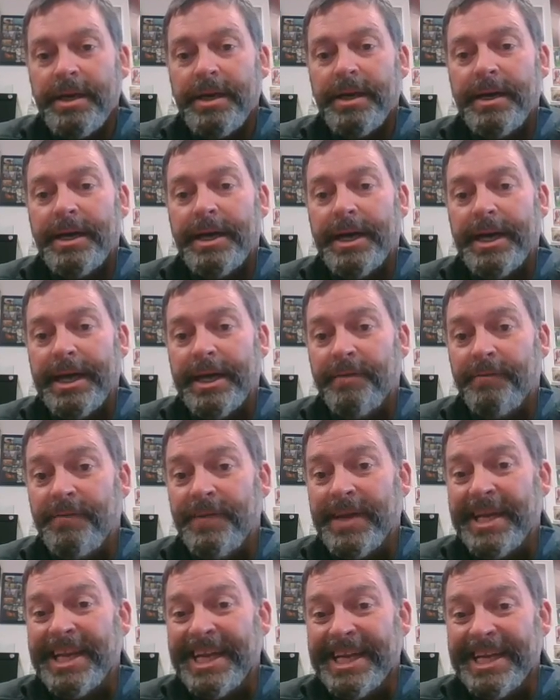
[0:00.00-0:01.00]
If
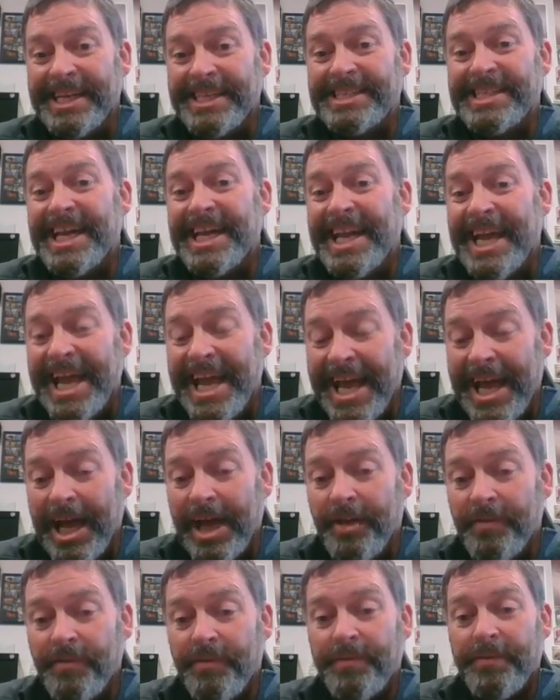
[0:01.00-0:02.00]
it is an
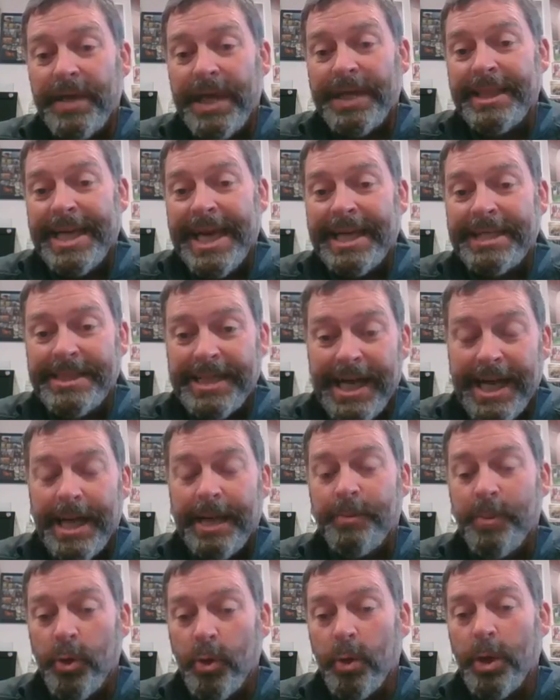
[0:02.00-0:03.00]
F at that
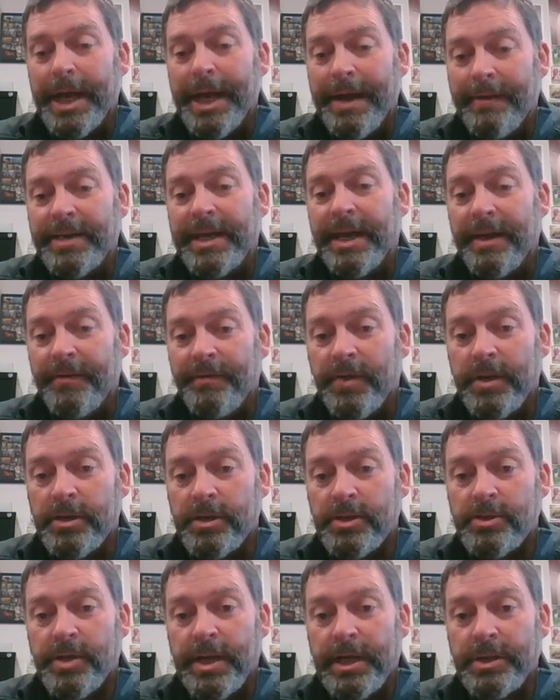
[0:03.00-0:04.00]
time, you will have an F on your
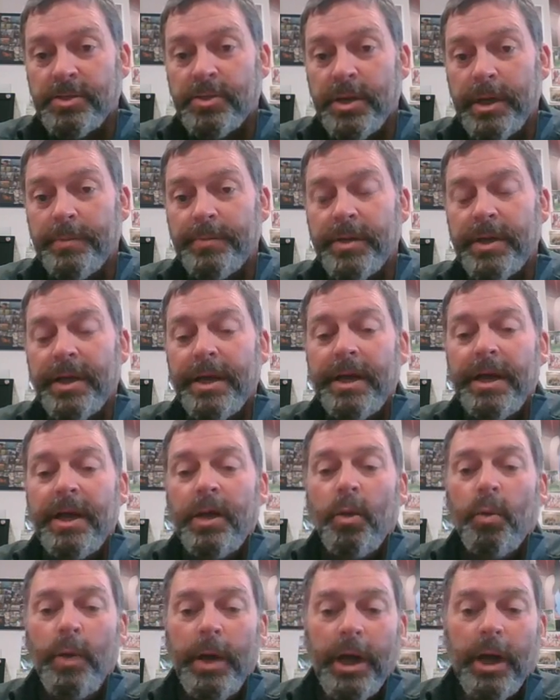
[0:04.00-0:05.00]
transcript.
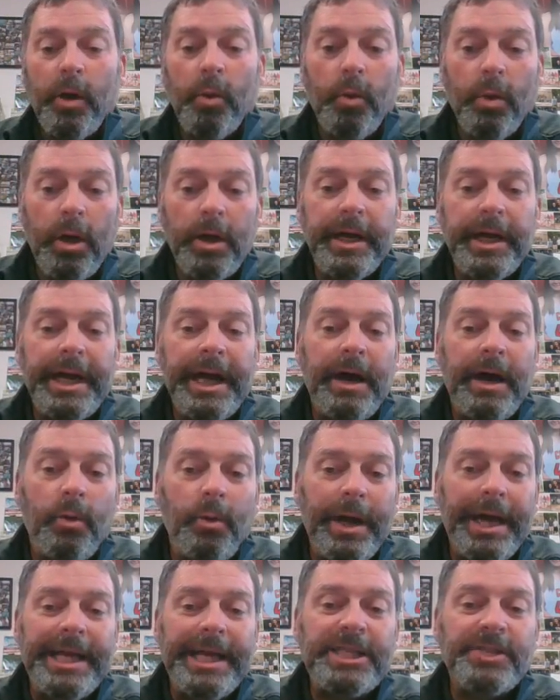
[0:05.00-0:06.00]
We are working out
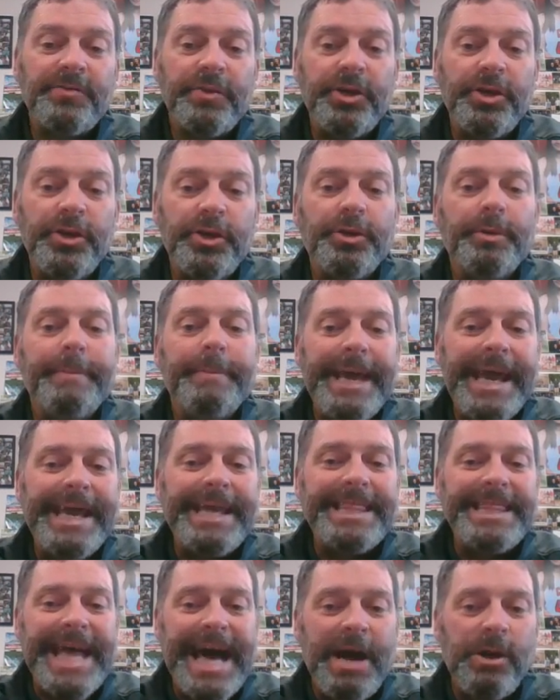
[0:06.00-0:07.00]
ways for you to
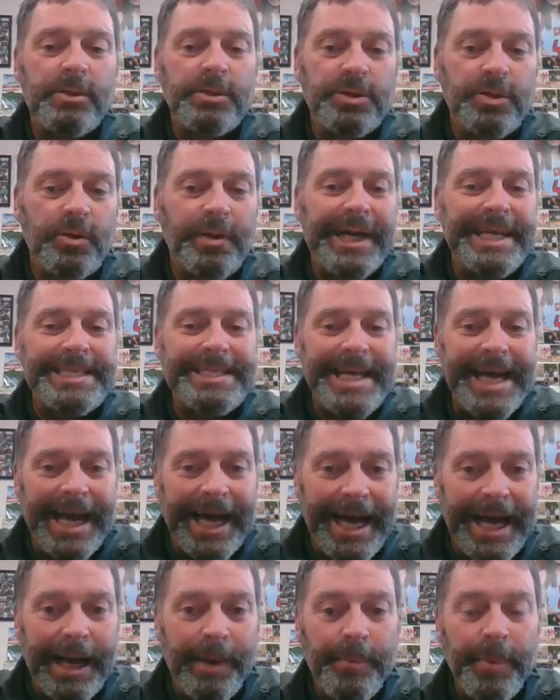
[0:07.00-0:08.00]
make those grades
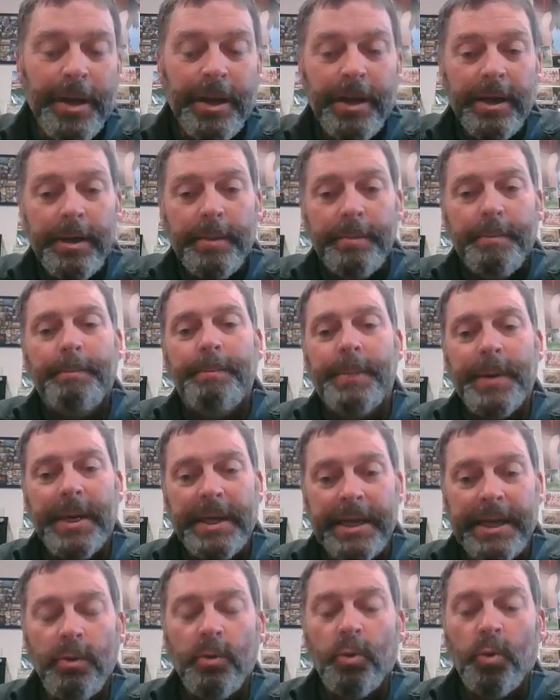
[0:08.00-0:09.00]
up,
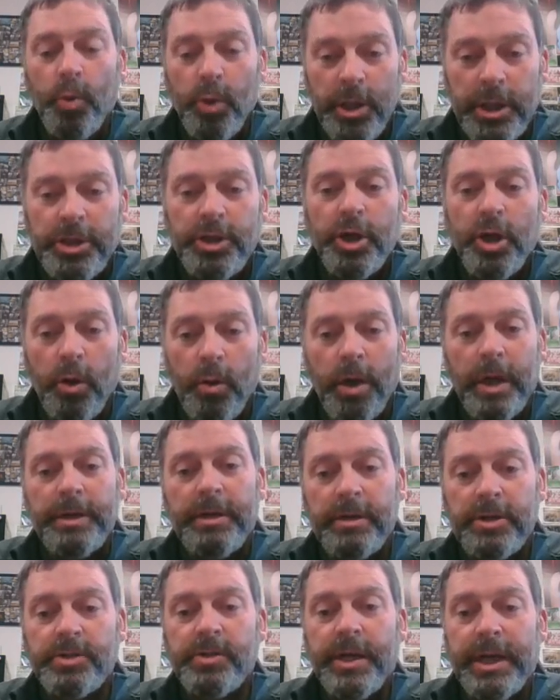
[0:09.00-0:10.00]
but it would go on
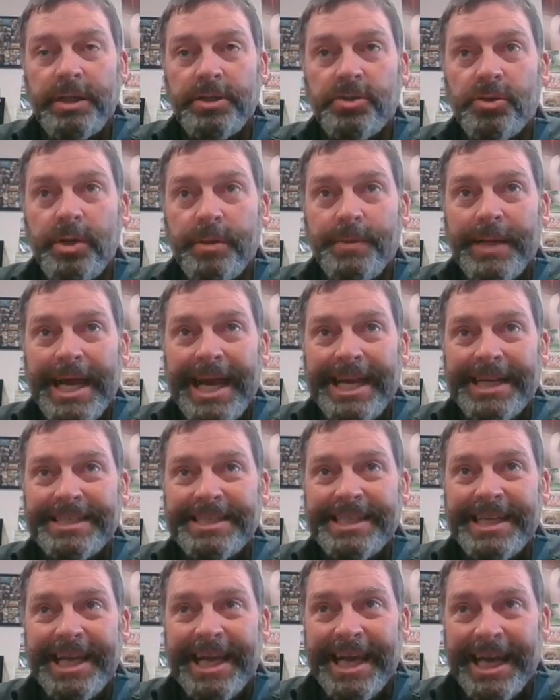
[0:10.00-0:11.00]
your transcript as
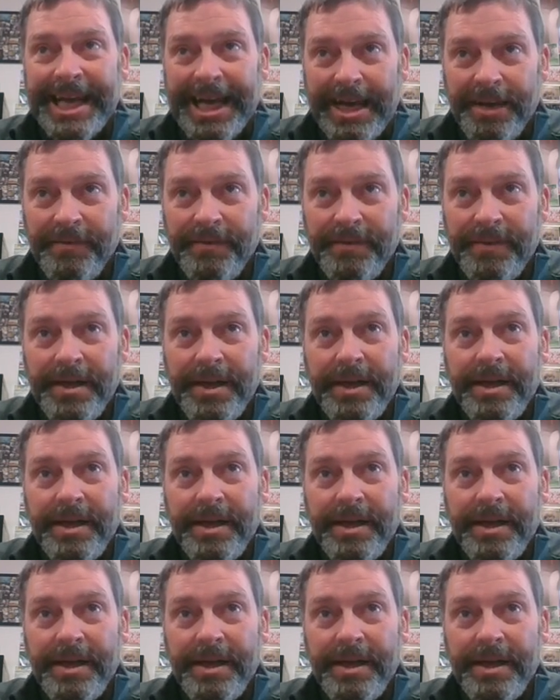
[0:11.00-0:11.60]
an F.